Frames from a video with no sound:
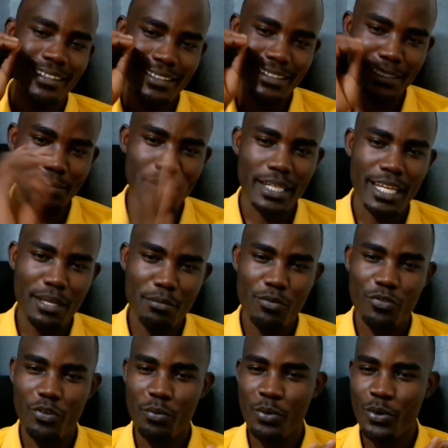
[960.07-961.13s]
subscribe
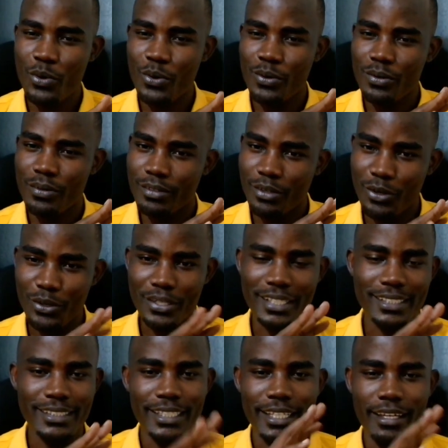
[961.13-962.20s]
for more
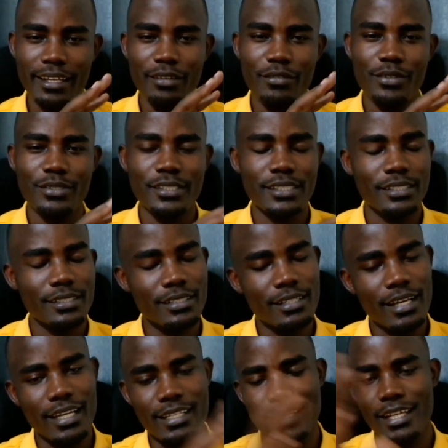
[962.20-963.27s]
honest tech reviews,
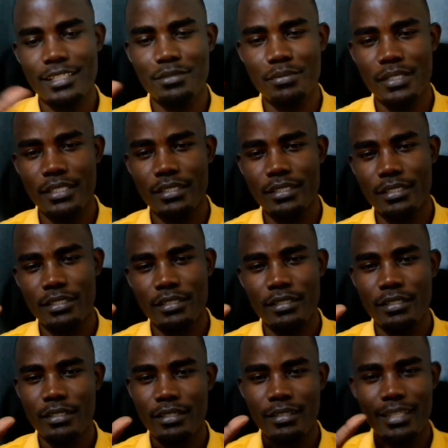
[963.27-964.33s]
and trust me,
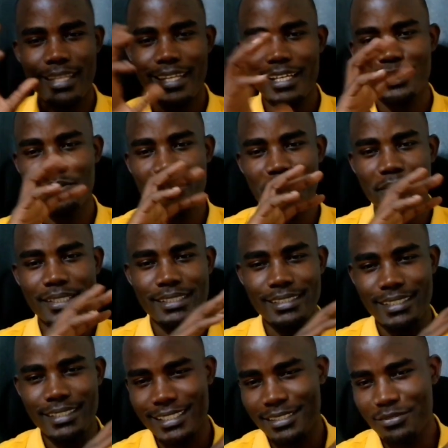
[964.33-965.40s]
the next one might
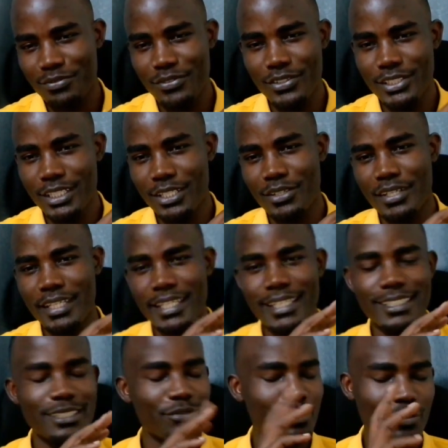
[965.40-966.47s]
just feature your
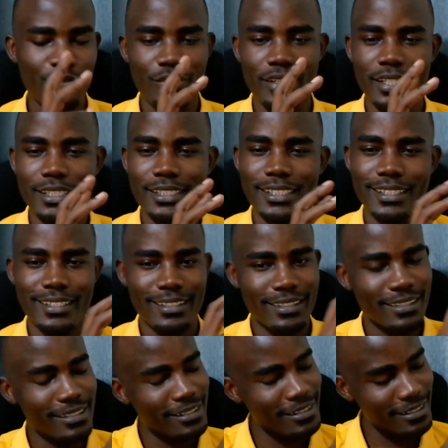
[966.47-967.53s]
next favorite
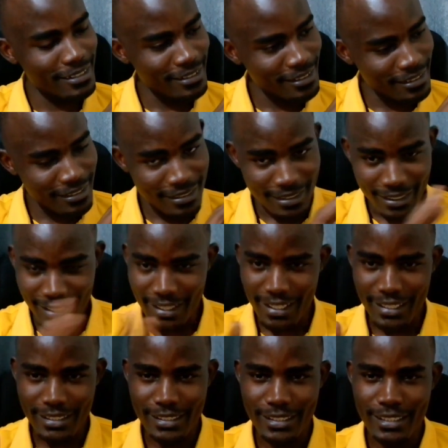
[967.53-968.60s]

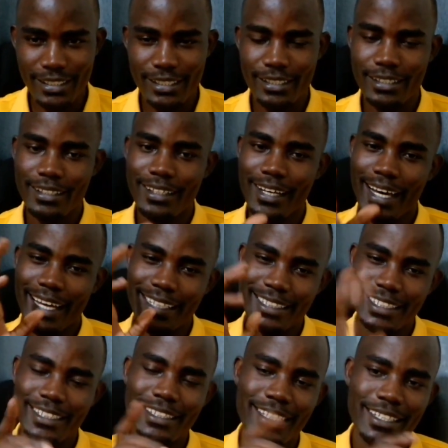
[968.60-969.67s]
gadget.
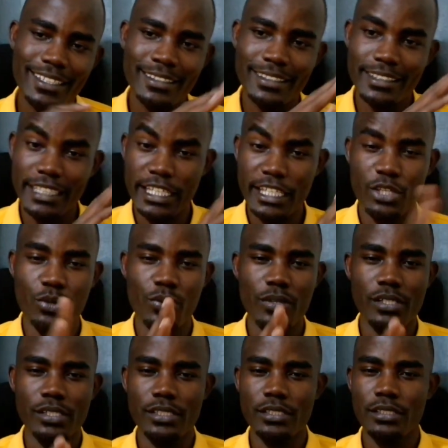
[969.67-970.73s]
Until then, stay
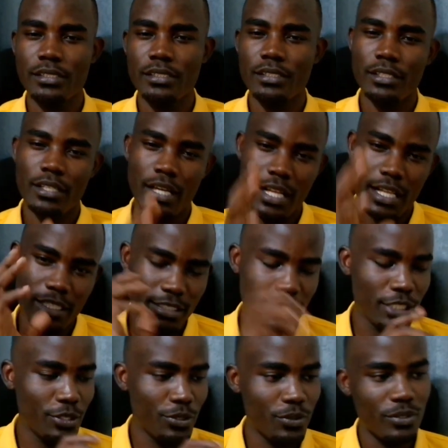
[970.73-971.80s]
curious. I'll
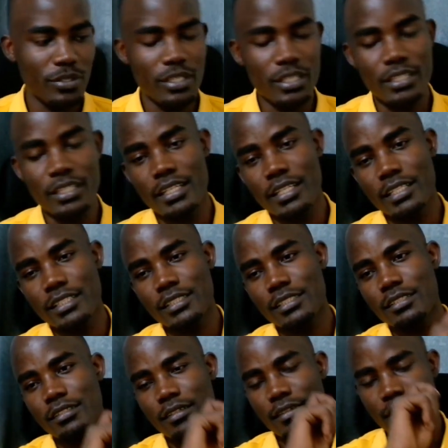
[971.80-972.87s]
see you in the
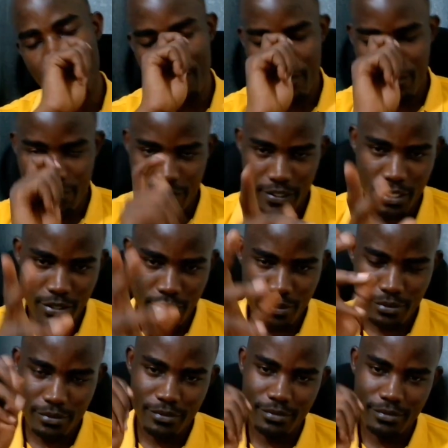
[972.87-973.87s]
next video.